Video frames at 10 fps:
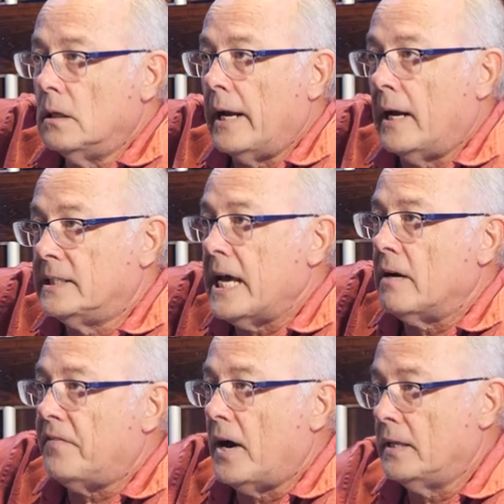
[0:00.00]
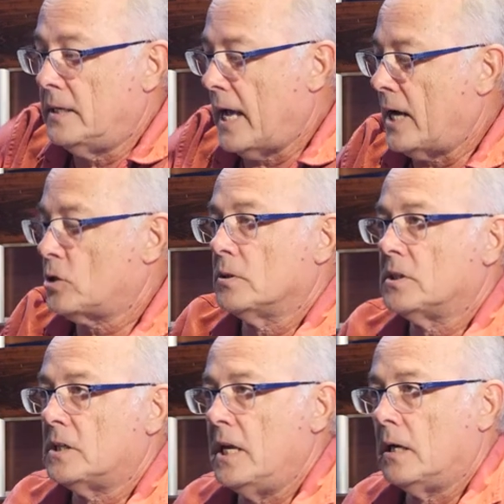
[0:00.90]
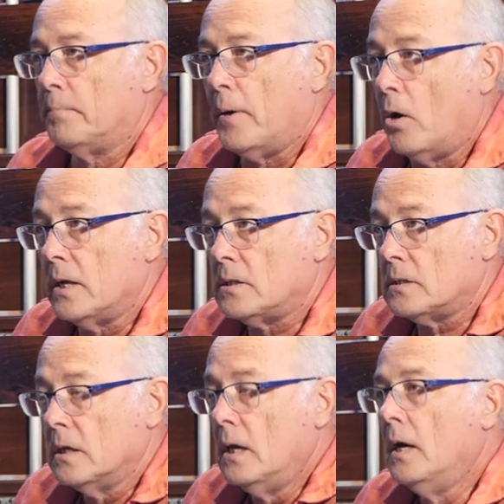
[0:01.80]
and identify the actual scene components.